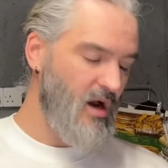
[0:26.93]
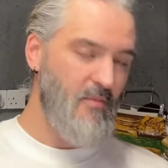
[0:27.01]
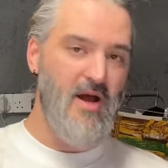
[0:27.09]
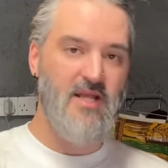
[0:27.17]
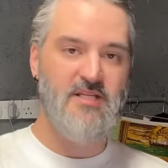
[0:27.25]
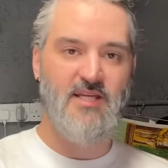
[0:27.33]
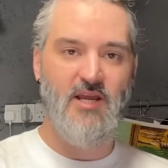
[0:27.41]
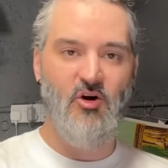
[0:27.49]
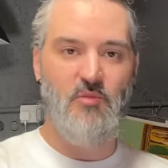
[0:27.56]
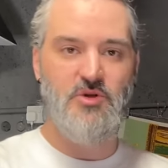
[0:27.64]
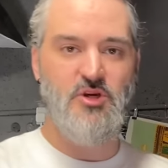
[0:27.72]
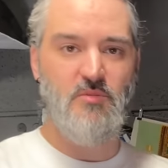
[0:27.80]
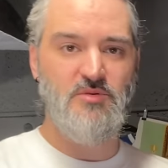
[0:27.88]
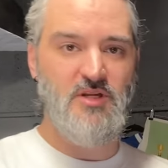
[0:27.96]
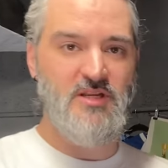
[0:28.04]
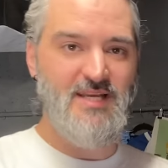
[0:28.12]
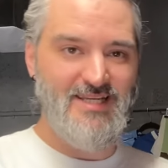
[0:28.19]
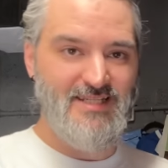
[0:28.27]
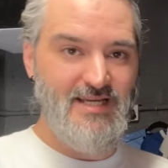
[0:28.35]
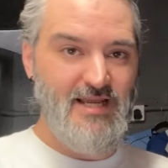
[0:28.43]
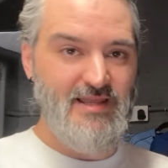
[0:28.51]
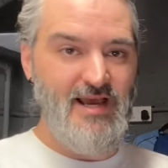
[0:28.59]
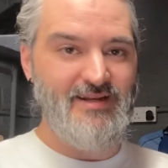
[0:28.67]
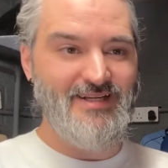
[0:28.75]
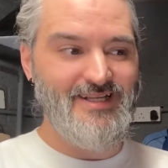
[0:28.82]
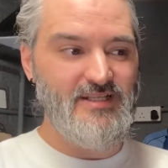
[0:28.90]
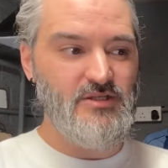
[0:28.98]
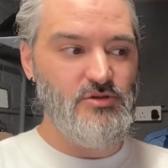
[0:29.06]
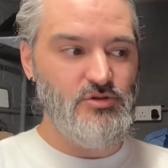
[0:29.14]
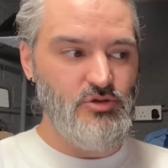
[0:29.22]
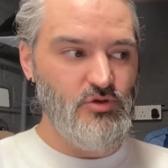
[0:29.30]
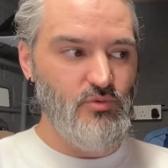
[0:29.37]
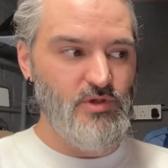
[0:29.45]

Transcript: I managed to get all my jobs done yesterday that I needed to do,